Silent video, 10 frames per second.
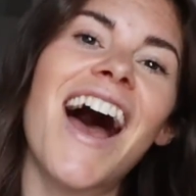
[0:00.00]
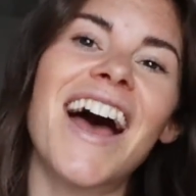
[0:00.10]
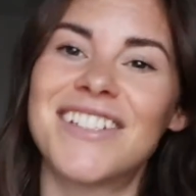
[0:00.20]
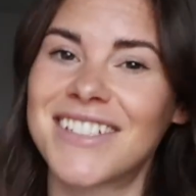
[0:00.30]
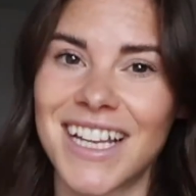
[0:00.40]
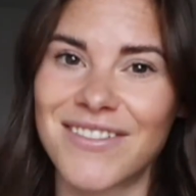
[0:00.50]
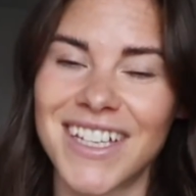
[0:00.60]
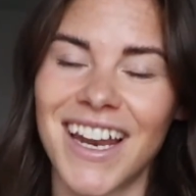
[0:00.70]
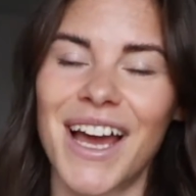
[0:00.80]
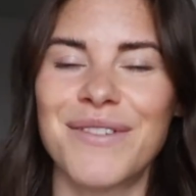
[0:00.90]
and just loving
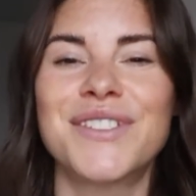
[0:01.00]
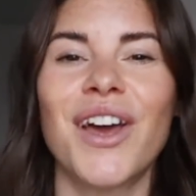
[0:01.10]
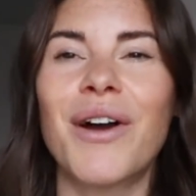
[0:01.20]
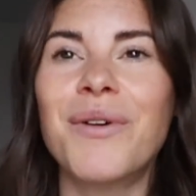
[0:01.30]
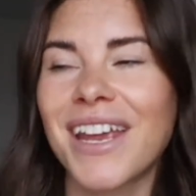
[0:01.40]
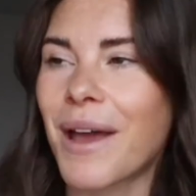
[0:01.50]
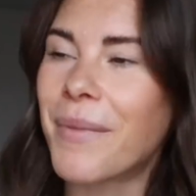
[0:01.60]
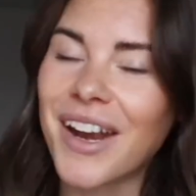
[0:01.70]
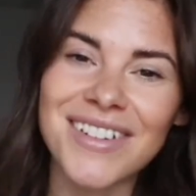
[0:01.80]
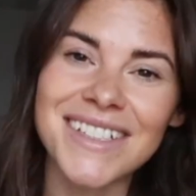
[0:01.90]
life. So I want to get
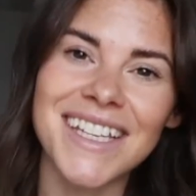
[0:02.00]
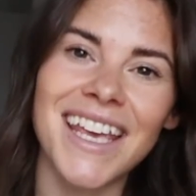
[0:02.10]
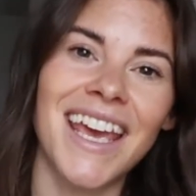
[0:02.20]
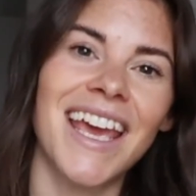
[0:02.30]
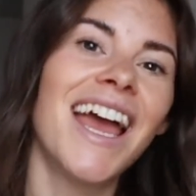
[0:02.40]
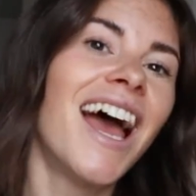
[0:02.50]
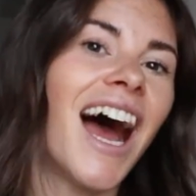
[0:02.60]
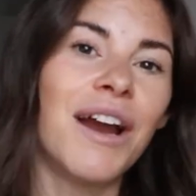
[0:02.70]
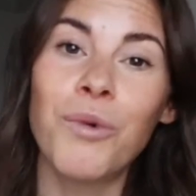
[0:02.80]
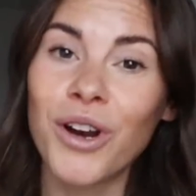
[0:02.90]
better at skiing.
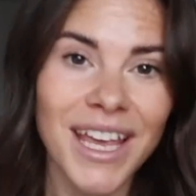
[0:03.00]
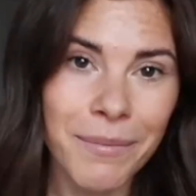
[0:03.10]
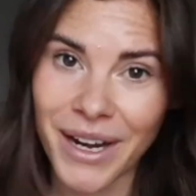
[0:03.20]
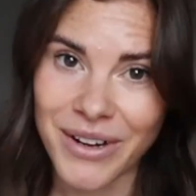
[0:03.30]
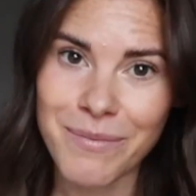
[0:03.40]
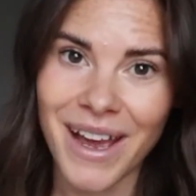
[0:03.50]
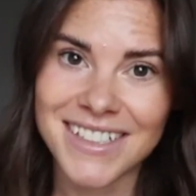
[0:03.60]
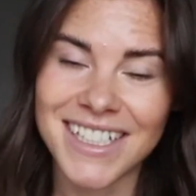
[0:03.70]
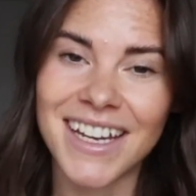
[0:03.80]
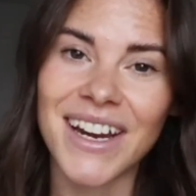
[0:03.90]
I want to get better at
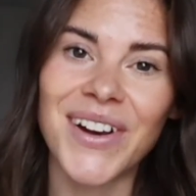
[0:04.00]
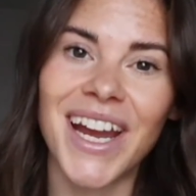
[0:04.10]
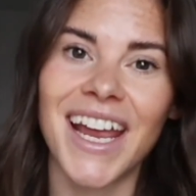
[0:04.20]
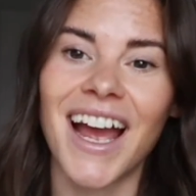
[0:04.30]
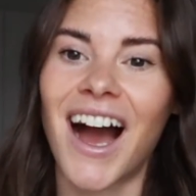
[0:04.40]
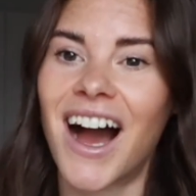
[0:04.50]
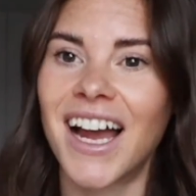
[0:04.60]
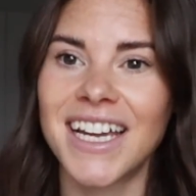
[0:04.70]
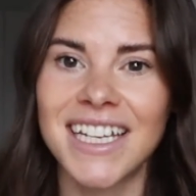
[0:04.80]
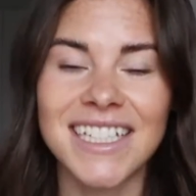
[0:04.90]
mountaineering.
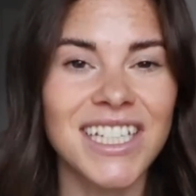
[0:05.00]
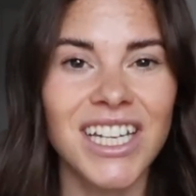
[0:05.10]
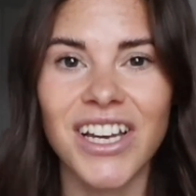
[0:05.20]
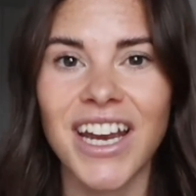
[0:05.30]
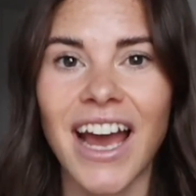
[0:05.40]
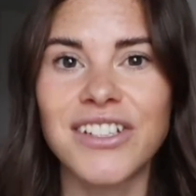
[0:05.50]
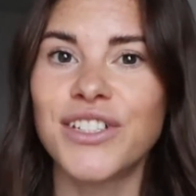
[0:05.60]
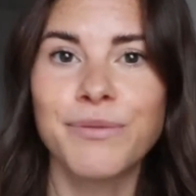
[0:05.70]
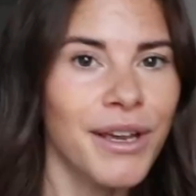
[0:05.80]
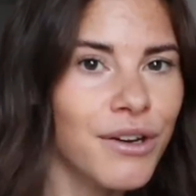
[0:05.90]
I need to learn how to
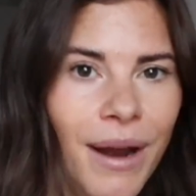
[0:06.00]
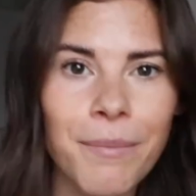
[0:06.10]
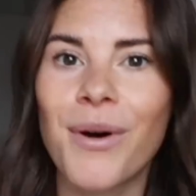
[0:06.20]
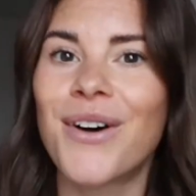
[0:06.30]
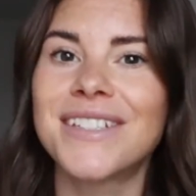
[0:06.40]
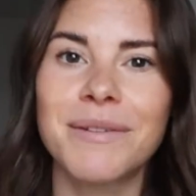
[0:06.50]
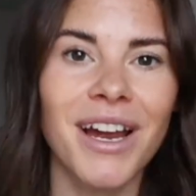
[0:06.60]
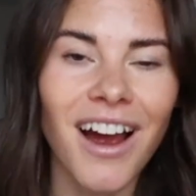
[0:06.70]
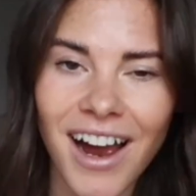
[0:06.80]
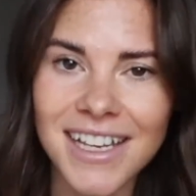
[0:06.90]
use my crampons and
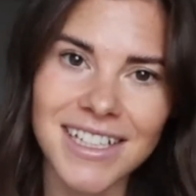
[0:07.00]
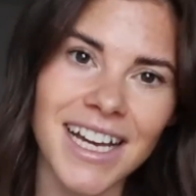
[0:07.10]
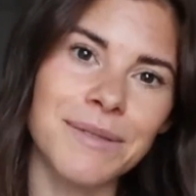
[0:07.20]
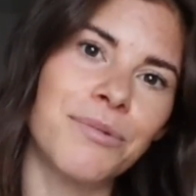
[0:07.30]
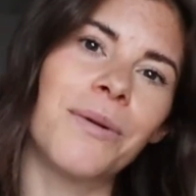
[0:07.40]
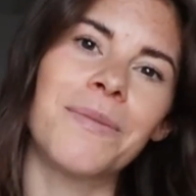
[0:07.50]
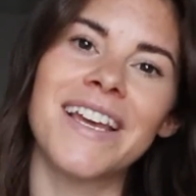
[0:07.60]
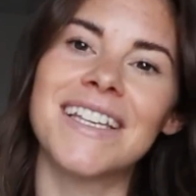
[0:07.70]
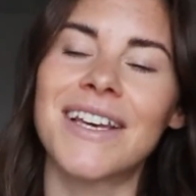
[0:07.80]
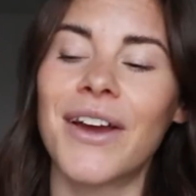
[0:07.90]
my ice axe
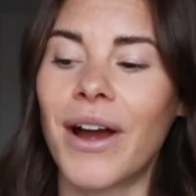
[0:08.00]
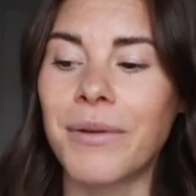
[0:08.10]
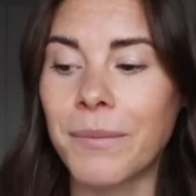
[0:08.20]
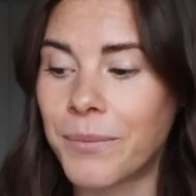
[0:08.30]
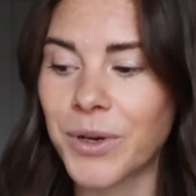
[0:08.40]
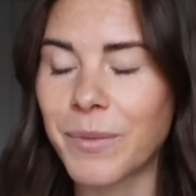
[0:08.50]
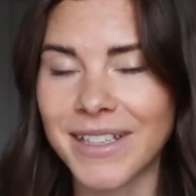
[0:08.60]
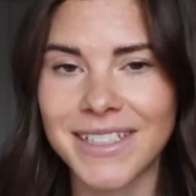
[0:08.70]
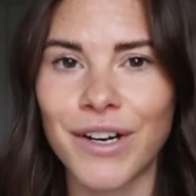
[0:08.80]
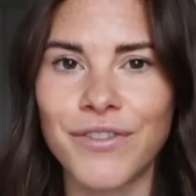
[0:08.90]
properly. So I'm going to book
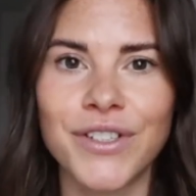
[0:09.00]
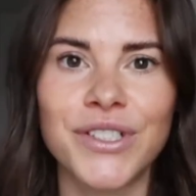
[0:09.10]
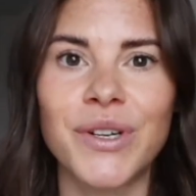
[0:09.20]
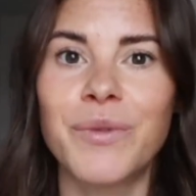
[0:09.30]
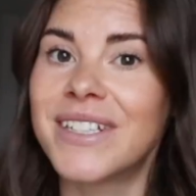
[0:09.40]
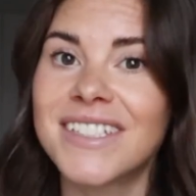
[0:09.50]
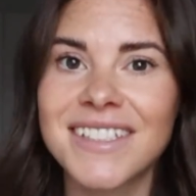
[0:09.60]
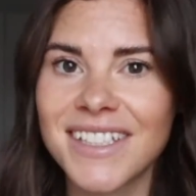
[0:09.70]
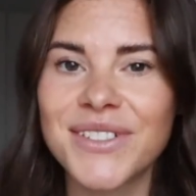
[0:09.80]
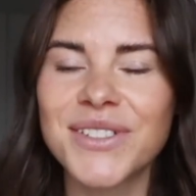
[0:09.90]
myself onto a winter
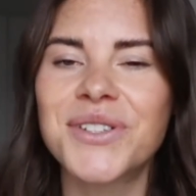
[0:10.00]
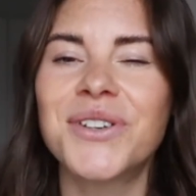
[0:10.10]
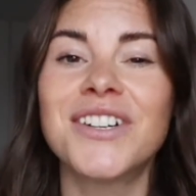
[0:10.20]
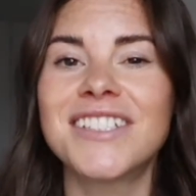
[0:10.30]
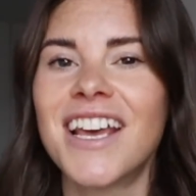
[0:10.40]
skills course,